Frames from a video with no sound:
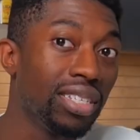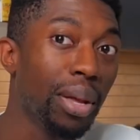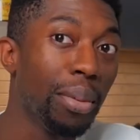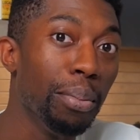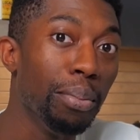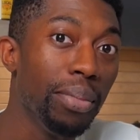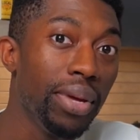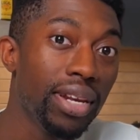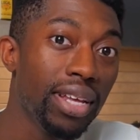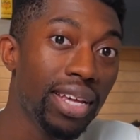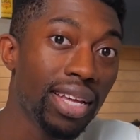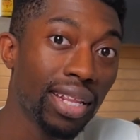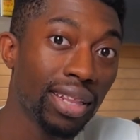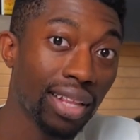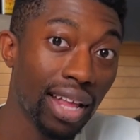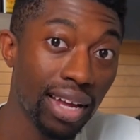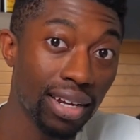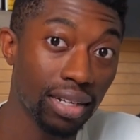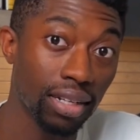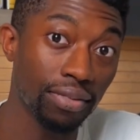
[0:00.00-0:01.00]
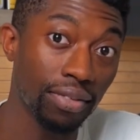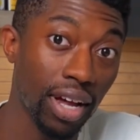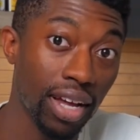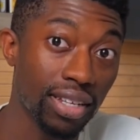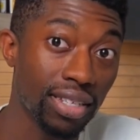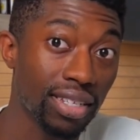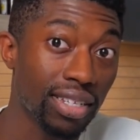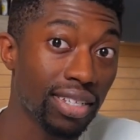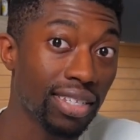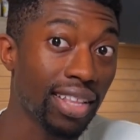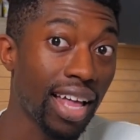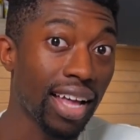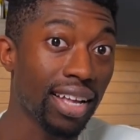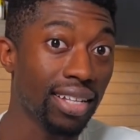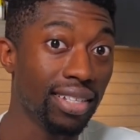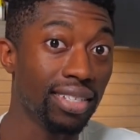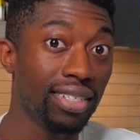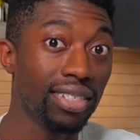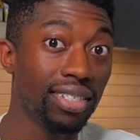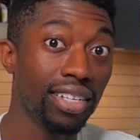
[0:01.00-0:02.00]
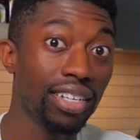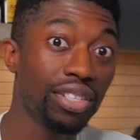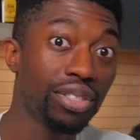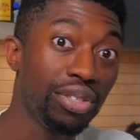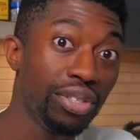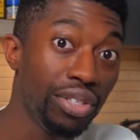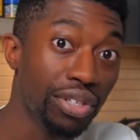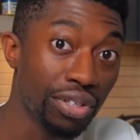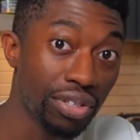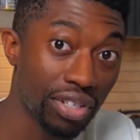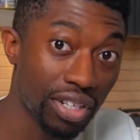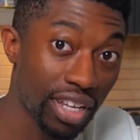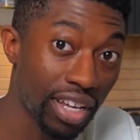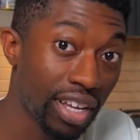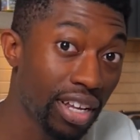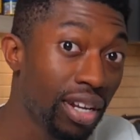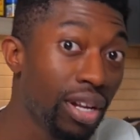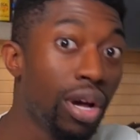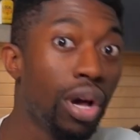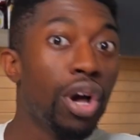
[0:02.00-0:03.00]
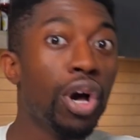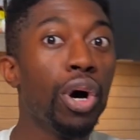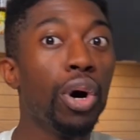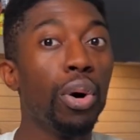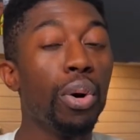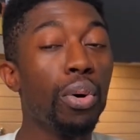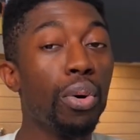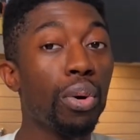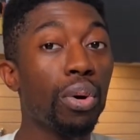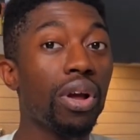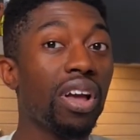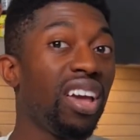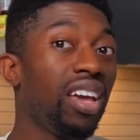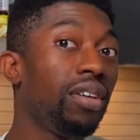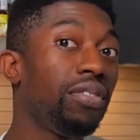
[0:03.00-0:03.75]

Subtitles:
mini light devices that can stick to your skin or a